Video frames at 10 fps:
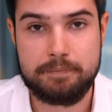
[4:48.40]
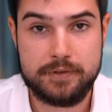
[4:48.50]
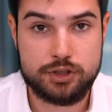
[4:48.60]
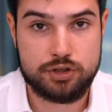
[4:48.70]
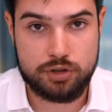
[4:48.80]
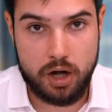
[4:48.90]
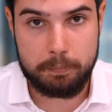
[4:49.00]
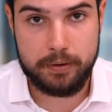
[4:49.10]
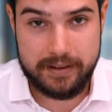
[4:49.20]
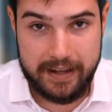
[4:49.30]

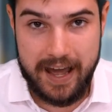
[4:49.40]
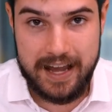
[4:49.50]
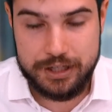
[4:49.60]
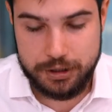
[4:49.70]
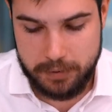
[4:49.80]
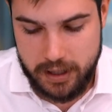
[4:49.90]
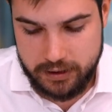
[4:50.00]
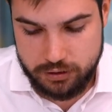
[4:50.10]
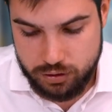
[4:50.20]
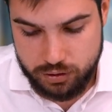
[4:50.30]
stop the Asia
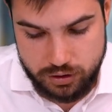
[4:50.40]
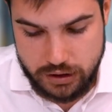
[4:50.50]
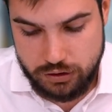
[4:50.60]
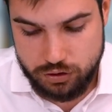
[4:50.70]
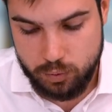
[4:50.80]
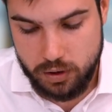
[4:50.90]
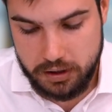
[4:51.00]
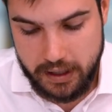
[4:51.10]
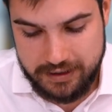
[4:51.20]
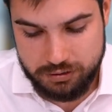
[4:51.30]
market to continue to
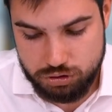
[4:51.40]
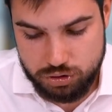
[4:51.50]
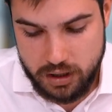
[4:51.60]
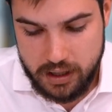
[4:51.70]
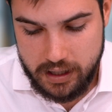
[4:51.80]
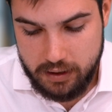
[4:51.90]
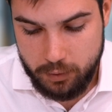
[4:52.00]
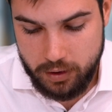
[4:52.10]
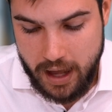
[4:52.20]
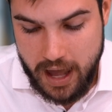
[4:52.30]
work, as Australia
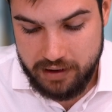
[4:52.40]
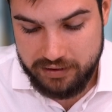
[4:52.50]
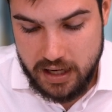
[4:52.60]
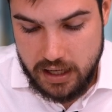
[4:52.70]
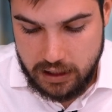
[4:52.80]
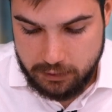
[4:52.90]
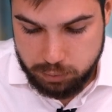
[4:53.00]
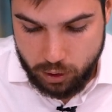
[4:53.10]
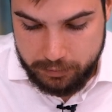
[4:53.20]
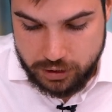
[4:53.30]
will have
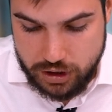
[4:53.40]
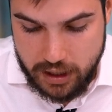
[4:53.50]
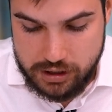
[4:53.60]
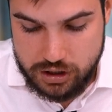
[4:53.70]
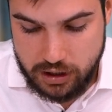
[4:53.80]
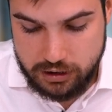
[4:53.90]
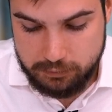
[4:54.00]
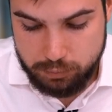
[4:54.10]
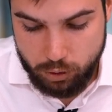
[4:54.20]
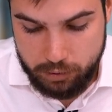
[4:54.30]
employment change,
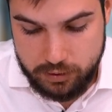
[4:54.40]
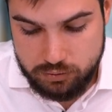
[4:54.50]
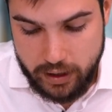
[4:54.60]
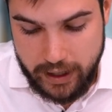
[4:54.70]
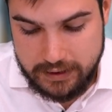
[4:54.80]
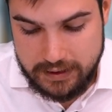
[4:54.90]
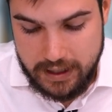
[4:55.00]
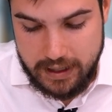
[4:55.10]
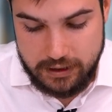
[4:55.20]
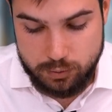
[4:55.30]
unemployment rate,
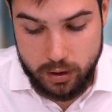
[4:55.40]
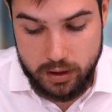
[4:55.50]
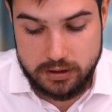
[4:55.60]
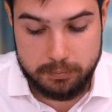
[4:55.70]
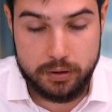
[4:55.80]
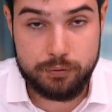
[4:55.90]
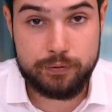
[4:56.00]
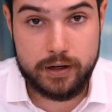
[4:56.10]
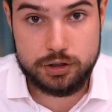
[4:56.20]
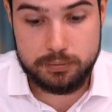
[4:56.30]
as well as
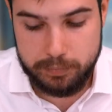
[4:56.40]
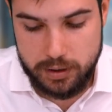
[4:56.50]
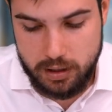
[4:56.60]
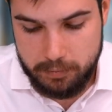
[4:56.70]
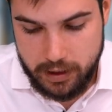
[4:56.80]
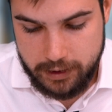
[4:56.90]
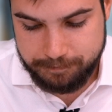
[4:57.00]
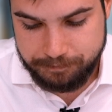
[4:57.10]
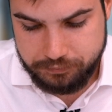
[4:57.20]
manufacturing PMI